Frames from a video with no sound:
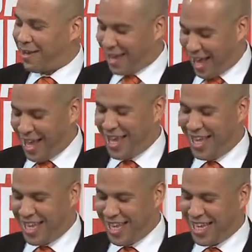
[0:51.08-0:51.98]
Okay.
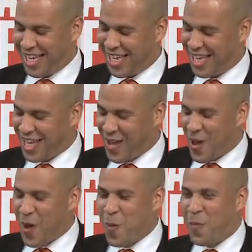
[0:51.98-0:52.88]

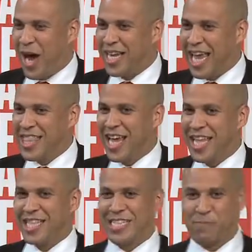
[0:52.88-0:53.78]
But
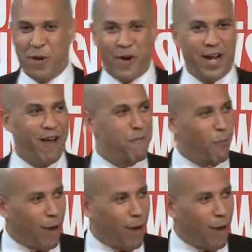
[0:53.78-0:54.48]
in the spirit of